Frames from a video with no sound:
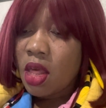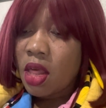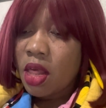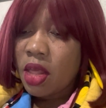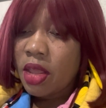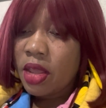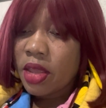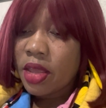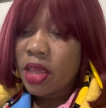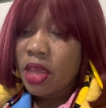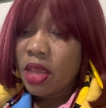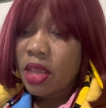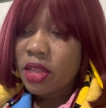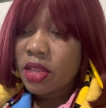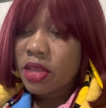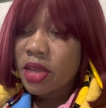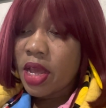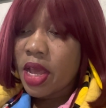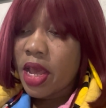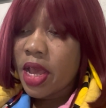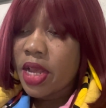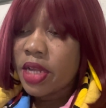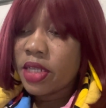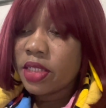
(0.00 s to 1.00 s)
Again,
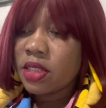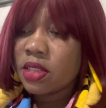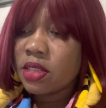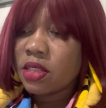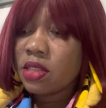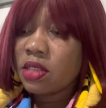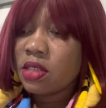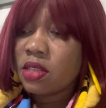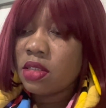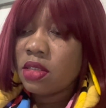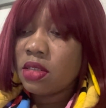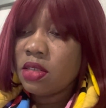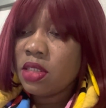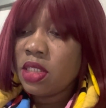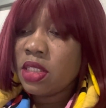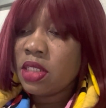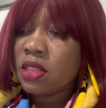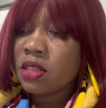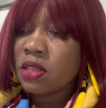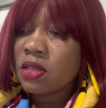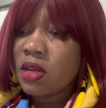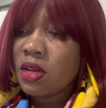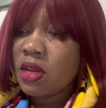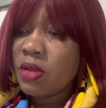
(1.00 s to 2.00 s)
guys,
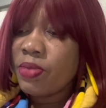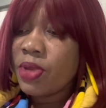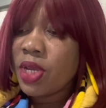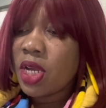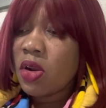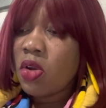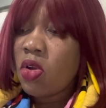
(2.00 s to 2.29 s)
it's going to be a